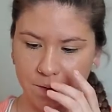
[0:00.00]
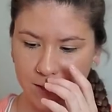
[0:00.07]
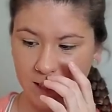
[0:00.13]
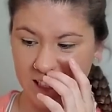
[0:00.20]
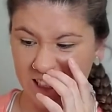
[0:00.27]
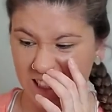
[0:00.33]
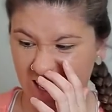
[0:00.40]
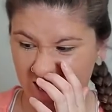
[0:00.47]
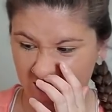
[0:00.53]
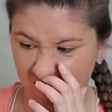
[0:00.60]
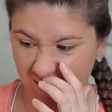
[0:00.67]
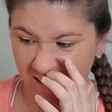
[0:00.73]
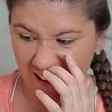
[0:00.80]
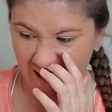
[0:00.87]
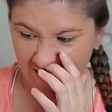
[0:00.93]

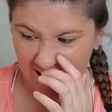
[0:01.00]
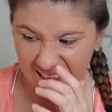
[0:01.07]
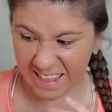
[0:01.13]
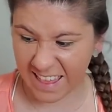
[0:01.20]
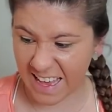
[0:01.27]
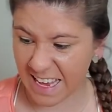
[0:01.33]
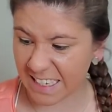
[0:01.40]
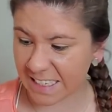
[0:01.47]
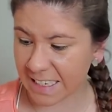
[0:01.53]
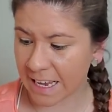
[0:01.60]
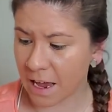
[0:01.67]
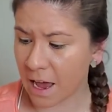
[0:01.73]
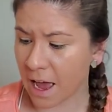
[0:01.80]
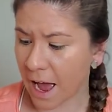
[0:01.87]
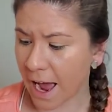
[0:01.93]
So this,
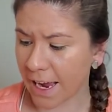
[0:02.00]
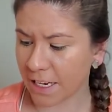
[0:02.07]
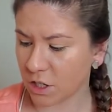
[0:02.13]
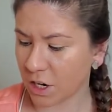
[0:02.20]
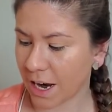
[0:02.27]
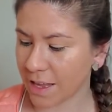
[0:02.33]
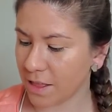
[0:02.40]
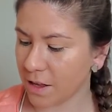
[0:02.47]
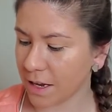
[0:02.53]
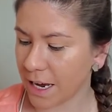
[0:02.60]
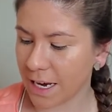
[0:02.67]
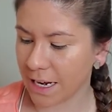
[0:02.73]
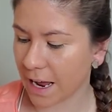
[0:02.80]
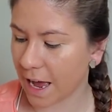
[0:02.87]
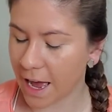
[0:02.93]
I tried
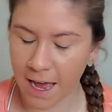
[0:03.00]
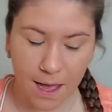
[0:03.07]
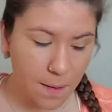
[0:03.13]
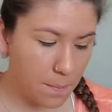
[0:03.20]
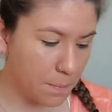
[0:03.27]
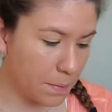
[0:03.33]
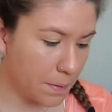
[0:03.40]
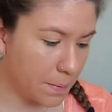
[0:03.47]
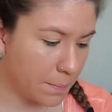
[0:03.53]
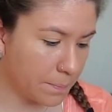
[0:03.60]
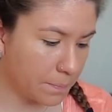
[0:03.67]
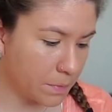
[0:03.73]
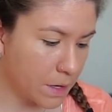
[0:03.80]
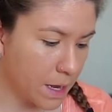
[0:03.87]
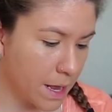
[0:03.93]
looking up
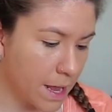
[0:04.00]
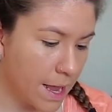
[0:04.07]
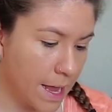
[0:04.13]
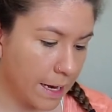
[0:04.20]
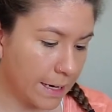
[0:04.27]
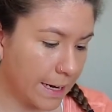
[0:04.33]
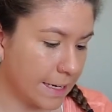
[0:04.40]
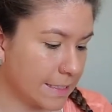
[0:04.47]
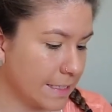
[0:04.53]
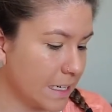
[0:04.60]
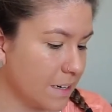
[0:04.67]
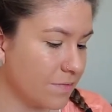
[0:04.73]
and I did